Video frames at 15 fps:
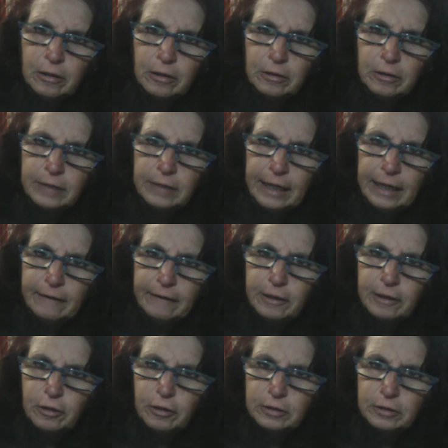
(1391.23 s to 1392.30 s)
or a
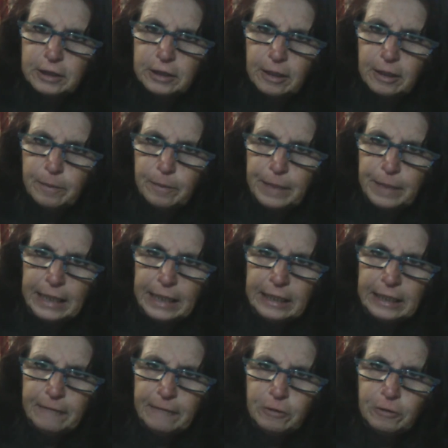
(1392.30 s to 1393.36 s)
haricot type
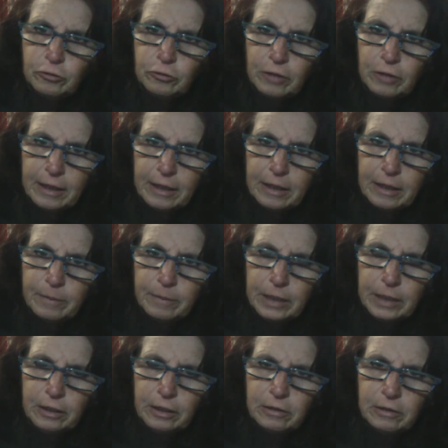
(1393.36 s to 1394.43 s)
bean if you dry them
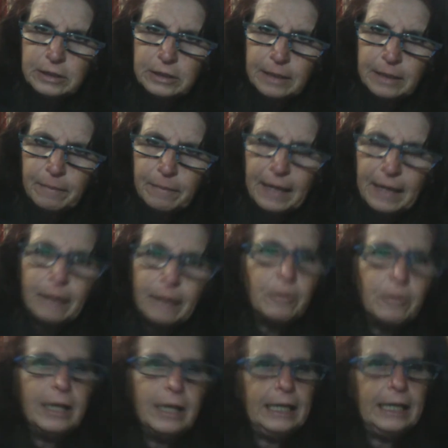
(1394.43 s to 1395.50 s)
and use some that
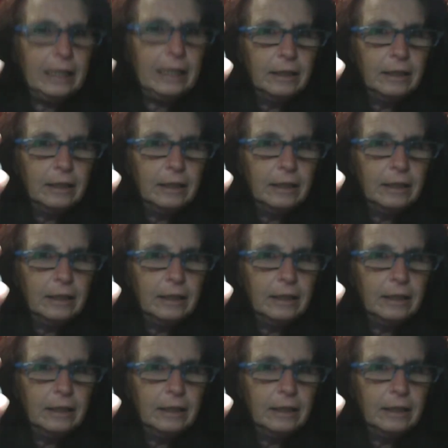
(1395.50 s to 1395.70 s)
way.